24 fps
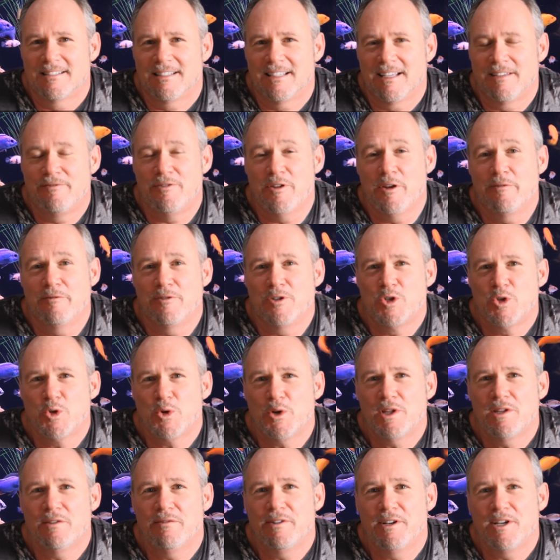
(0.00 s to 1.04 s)
If you've
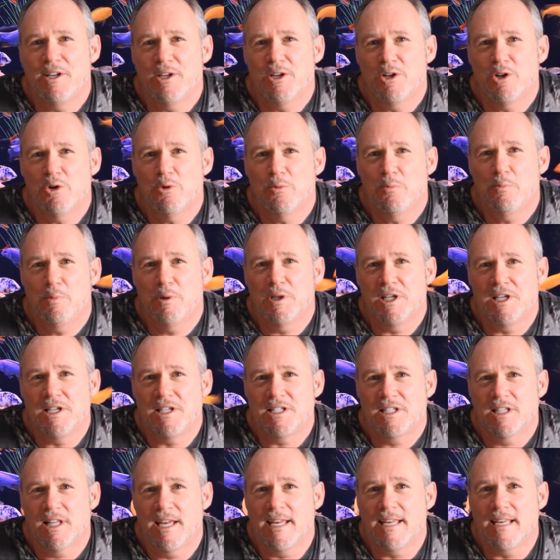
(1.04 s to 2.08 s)
enjoyed the video,
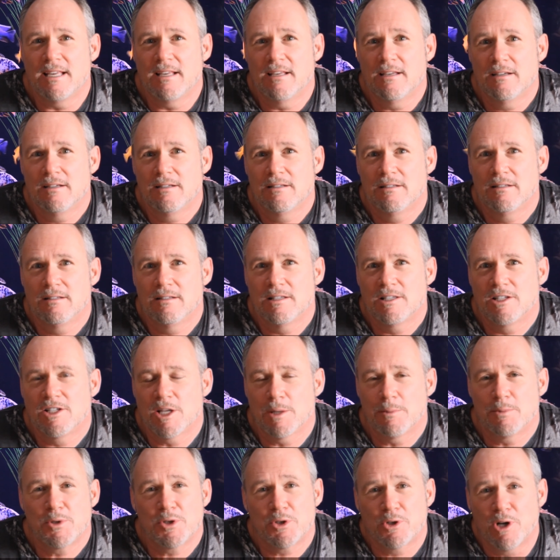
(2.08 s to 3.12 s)
please like,
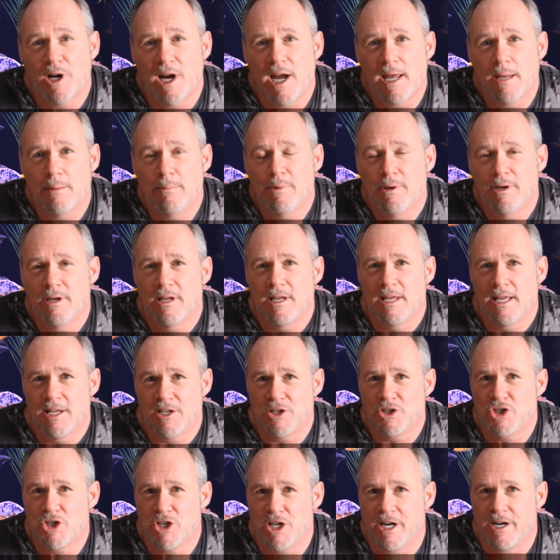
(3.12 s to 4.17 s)
subscribe,
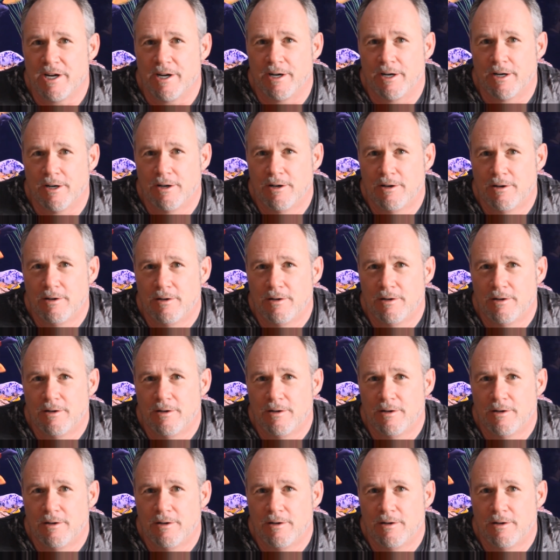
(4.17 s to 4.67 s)
and share.